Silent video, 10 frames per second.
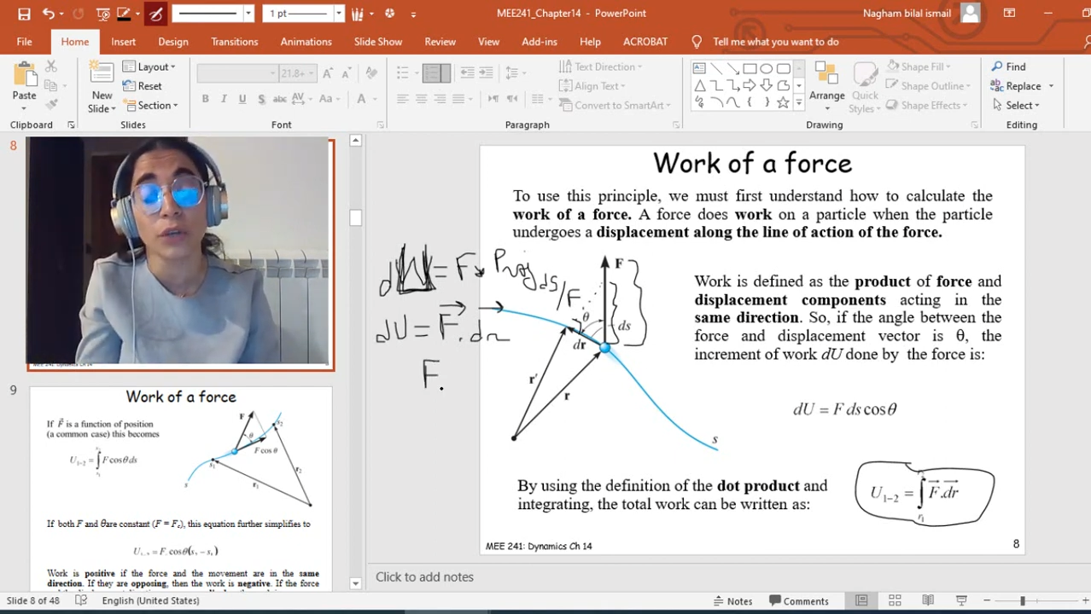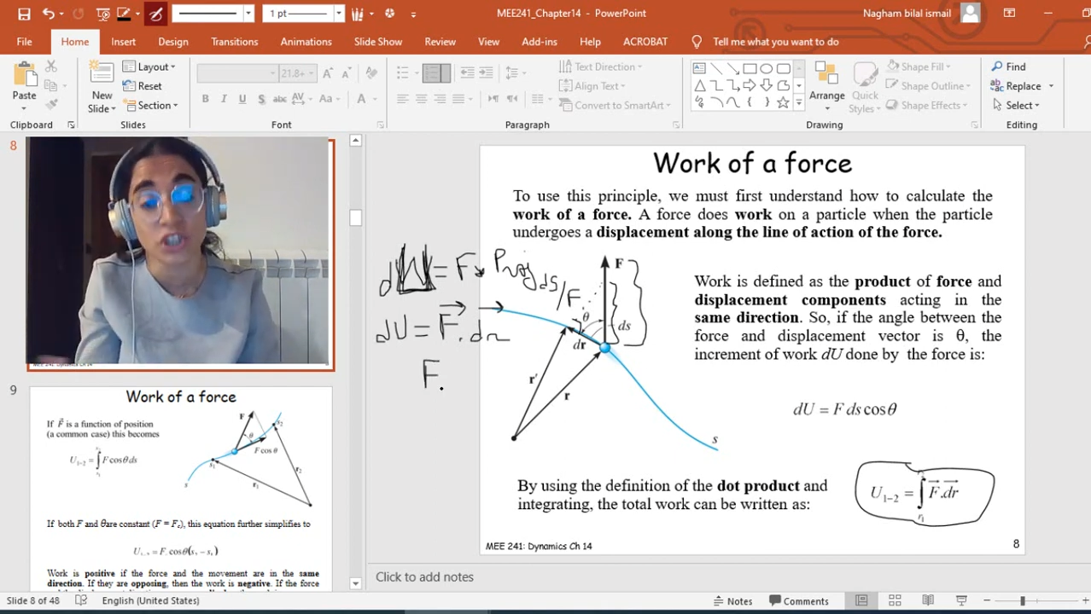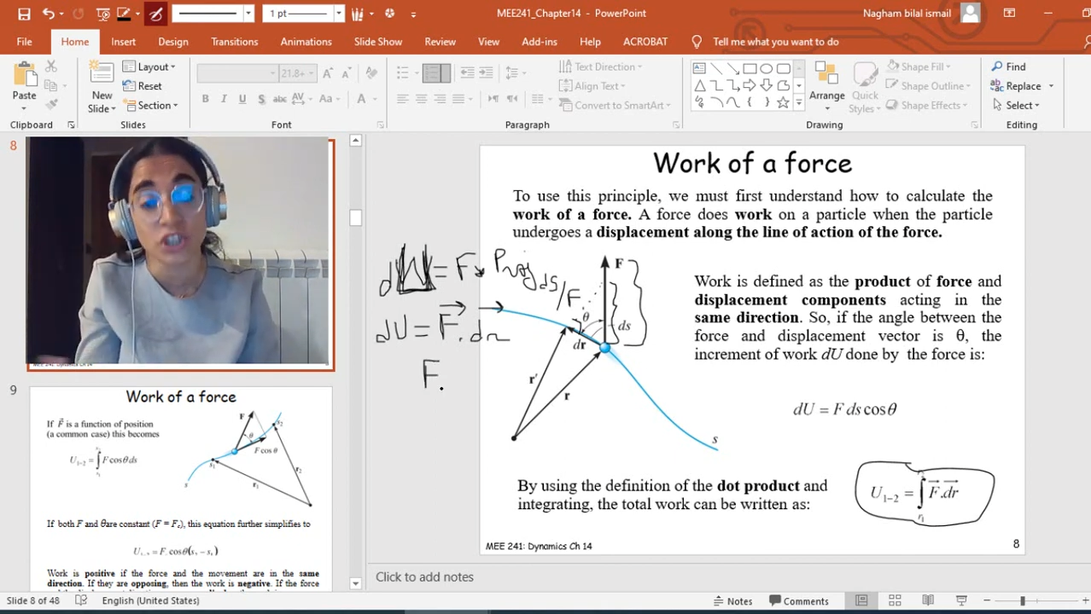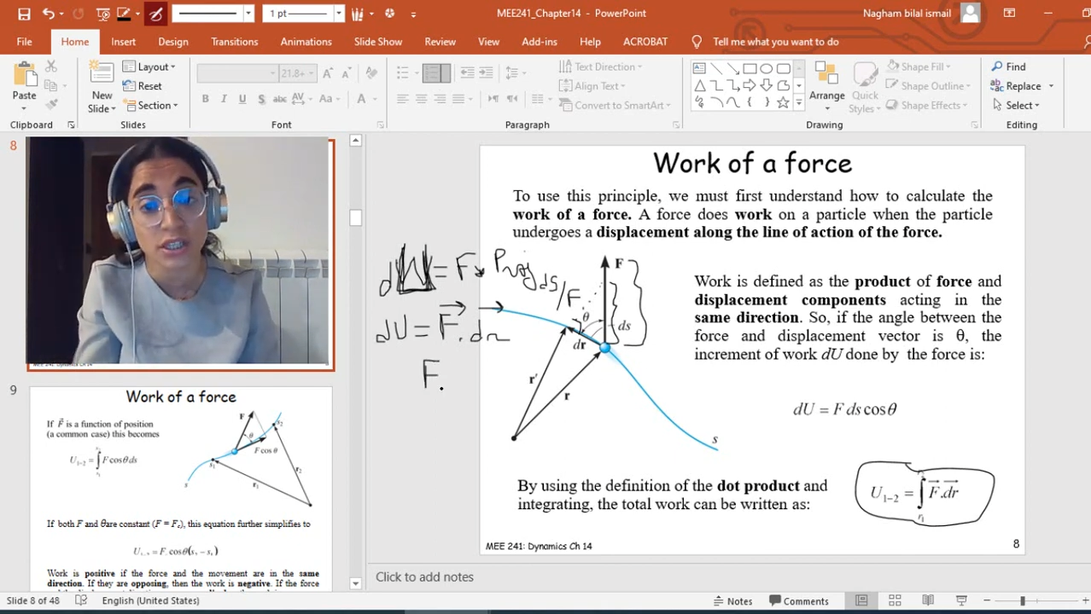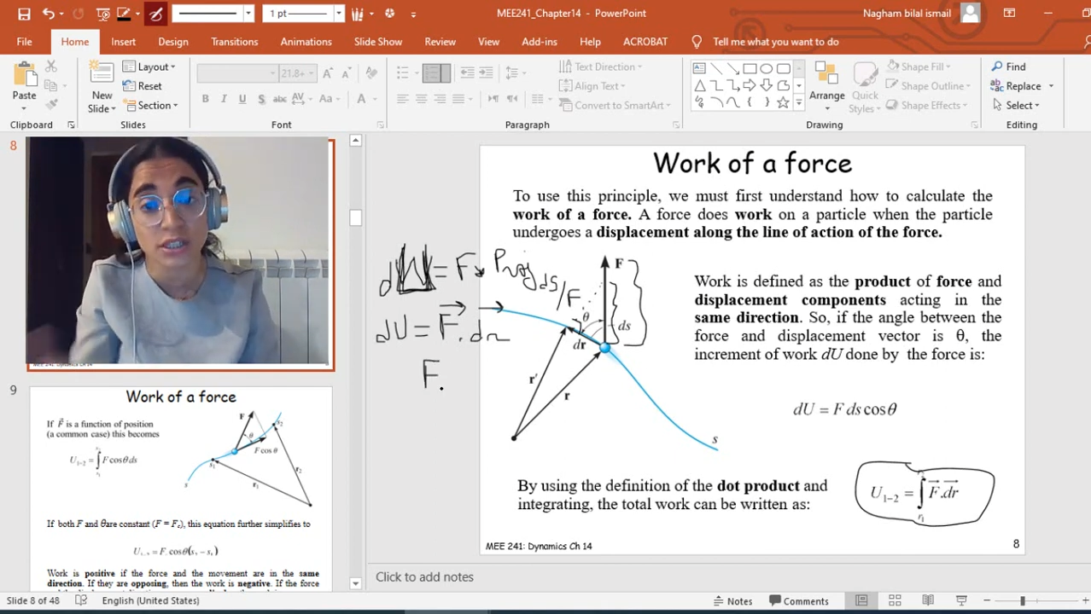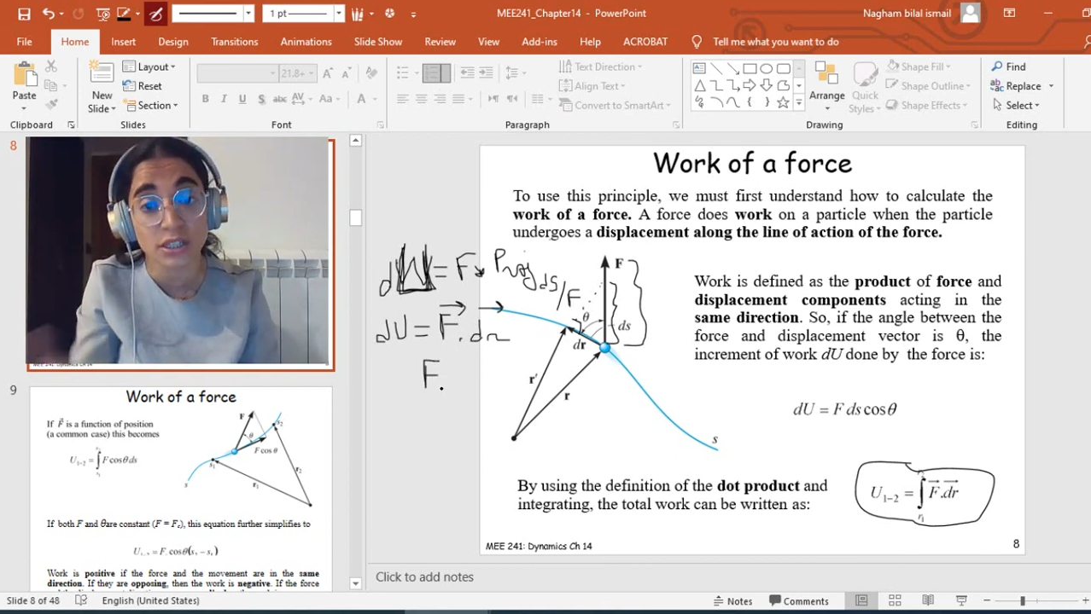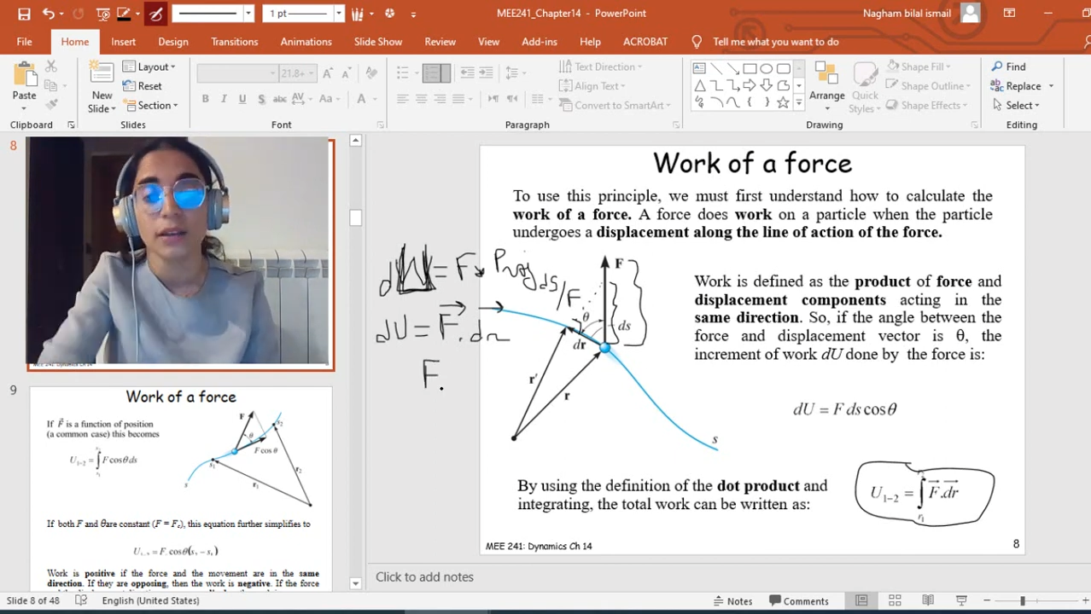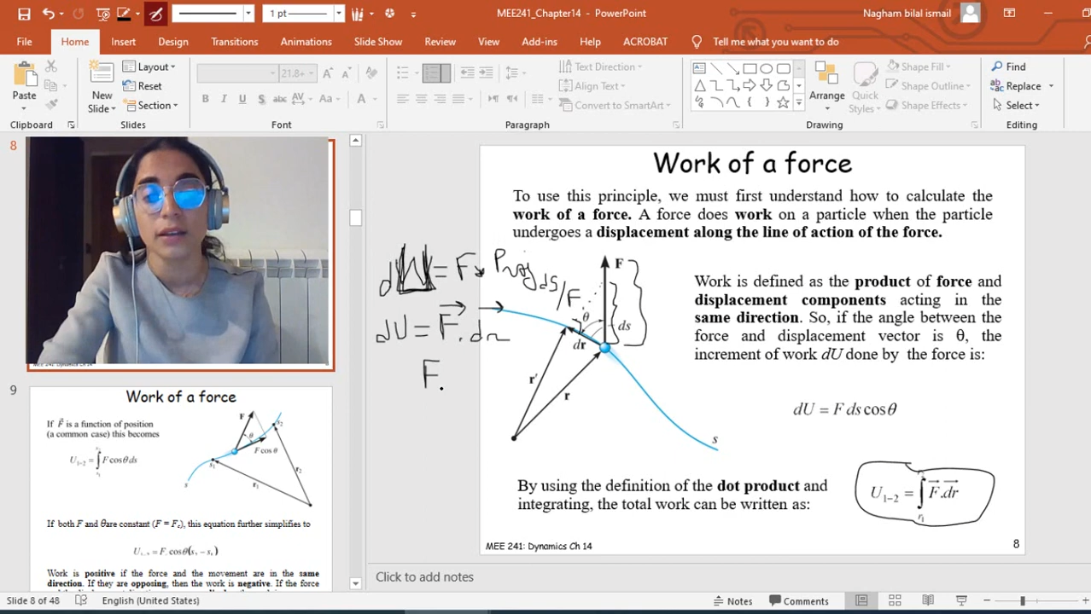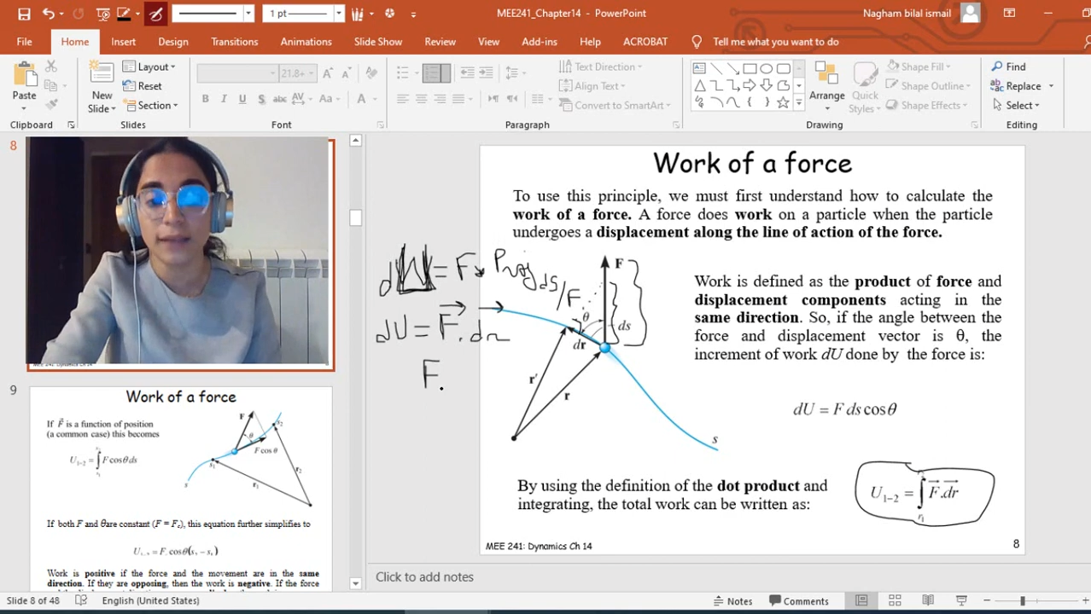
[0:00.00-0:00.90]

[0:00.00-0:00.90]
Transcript: which is